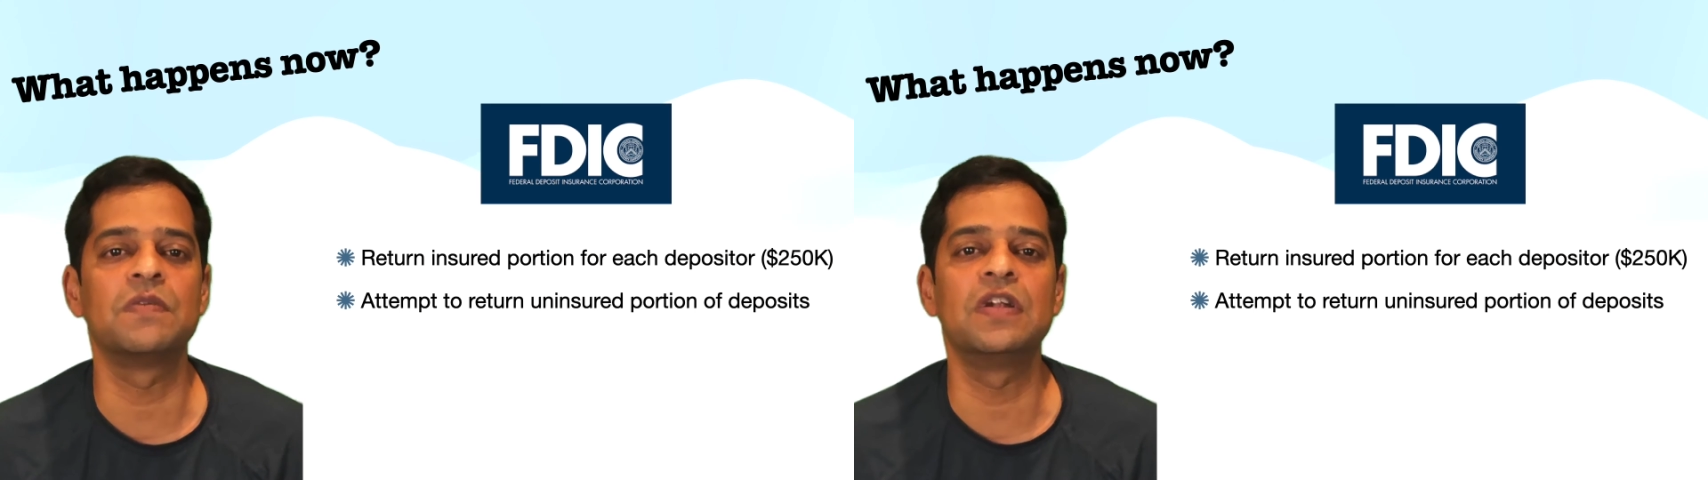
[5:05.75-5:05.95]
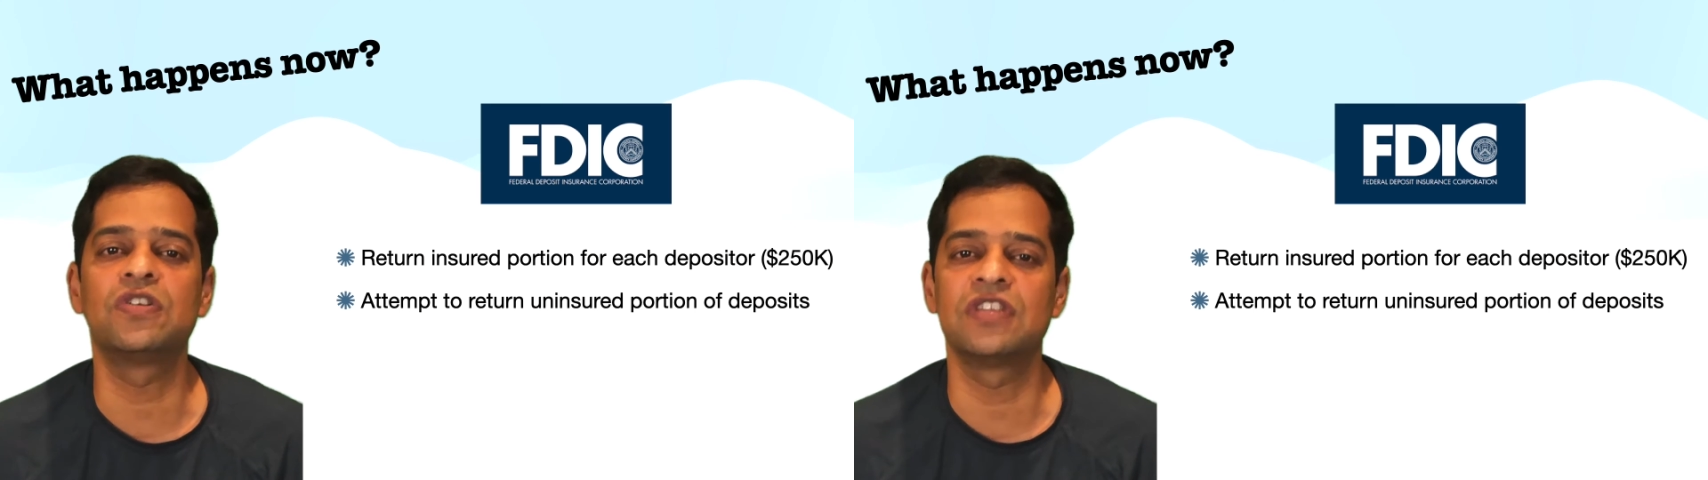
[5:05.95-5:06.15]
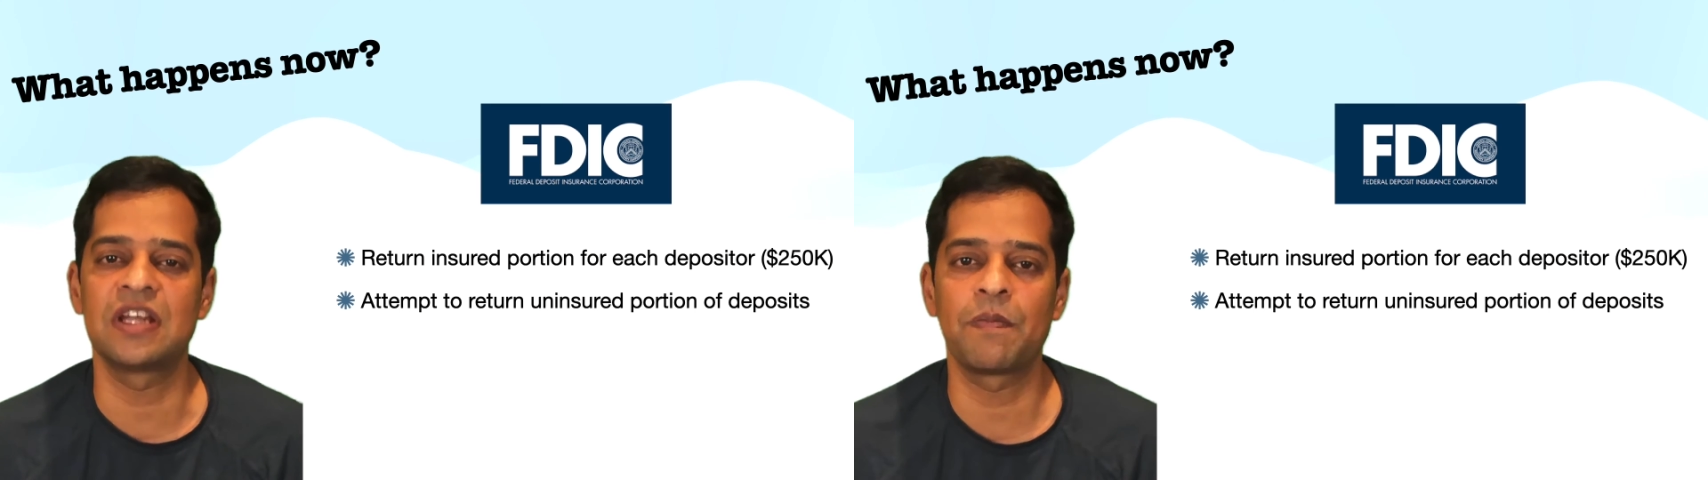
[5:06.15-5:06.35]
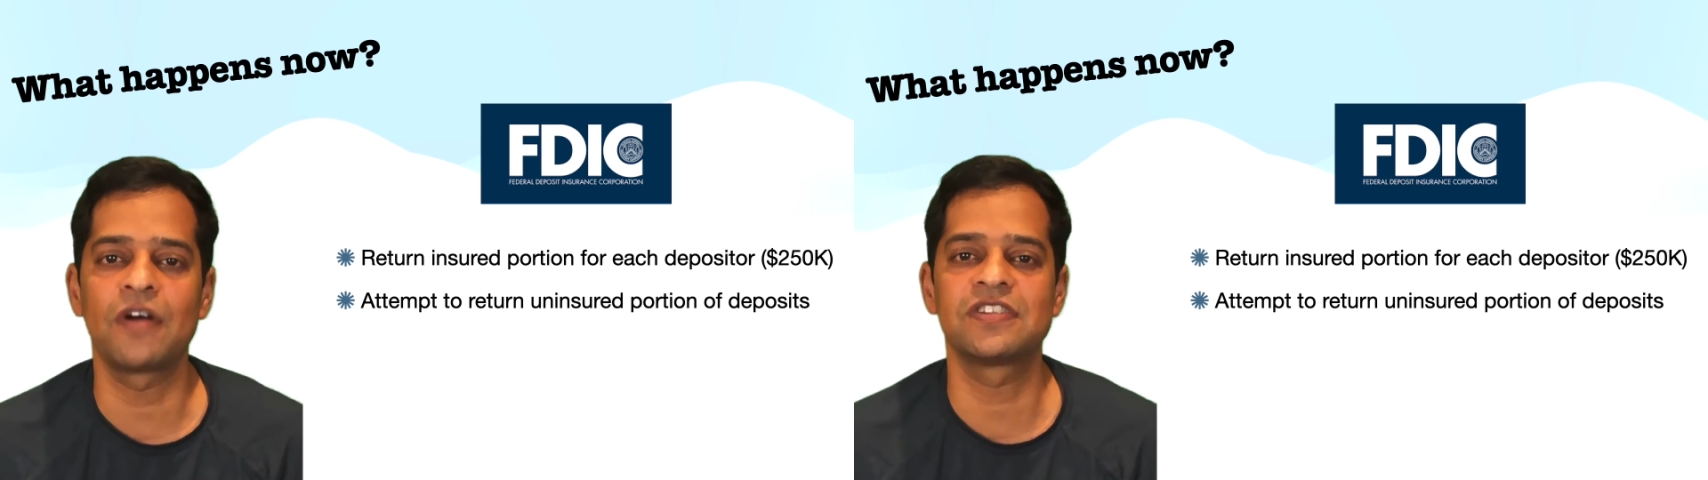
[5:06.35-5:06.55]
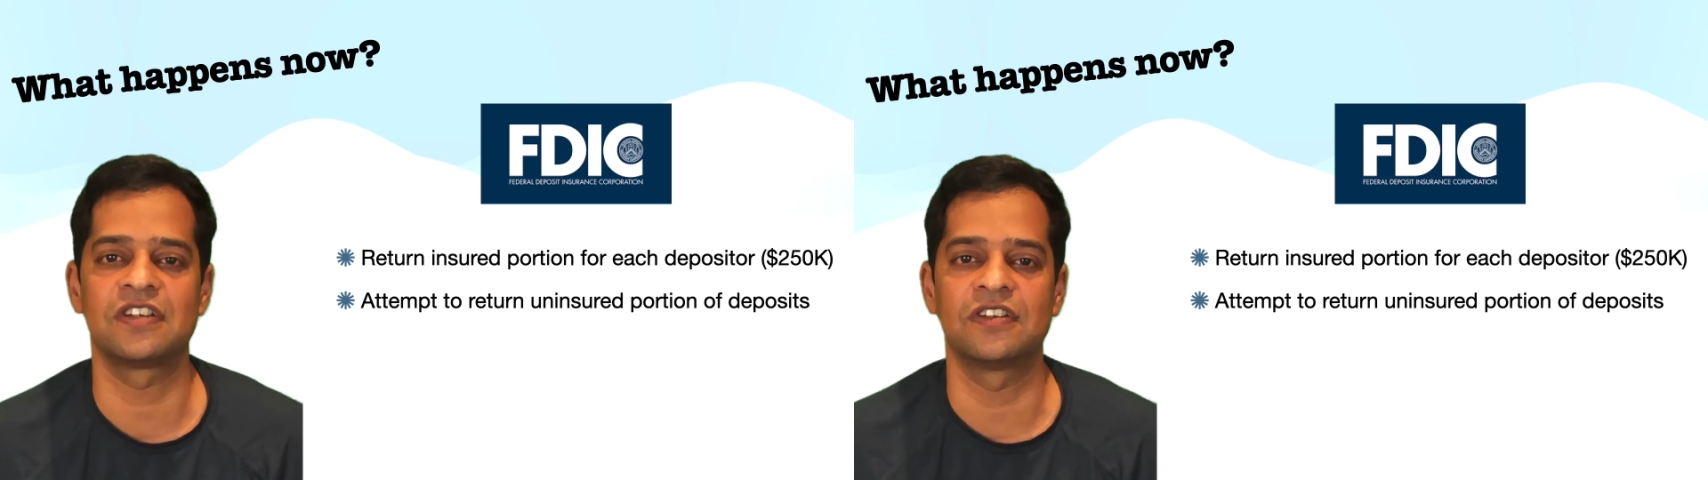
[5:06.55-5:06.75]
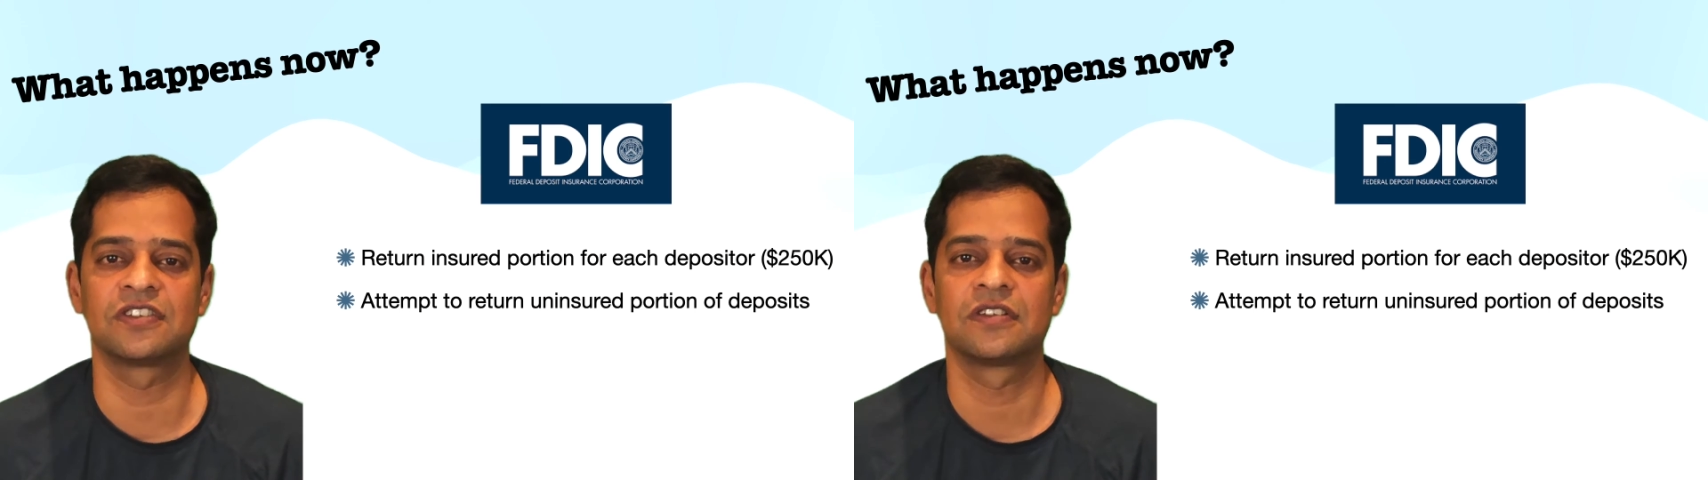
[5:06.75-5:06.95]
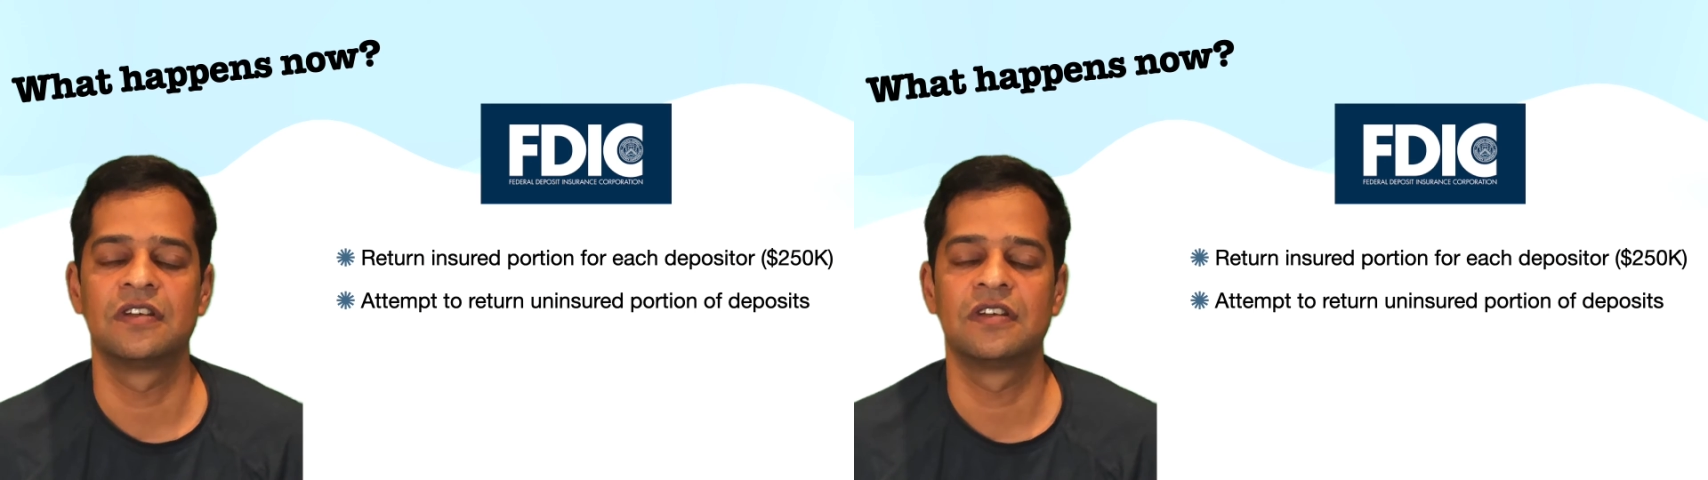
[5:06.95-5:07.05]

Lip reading: to the depositors.